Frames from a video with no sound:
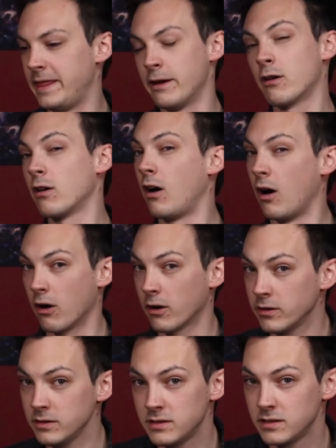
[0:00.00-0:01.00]
there
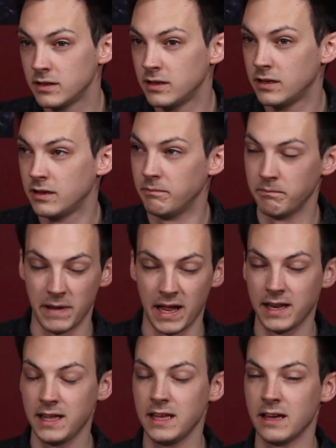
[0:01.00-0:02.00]
aren't
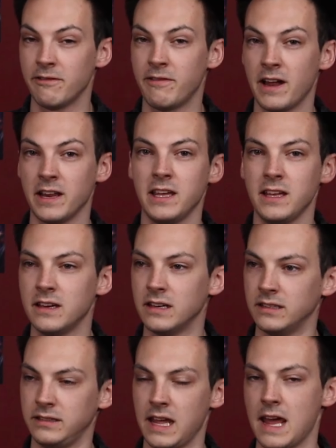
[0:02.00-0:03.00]
many, if any,
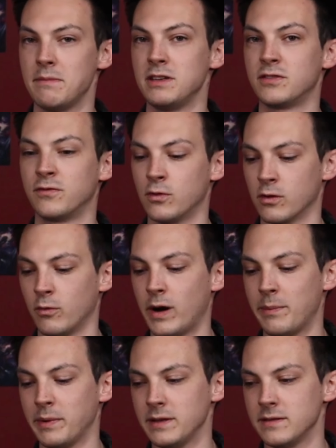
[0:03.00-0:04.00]
damage 4
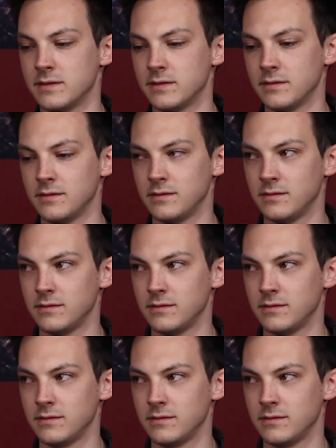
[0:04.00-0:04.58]
weapons.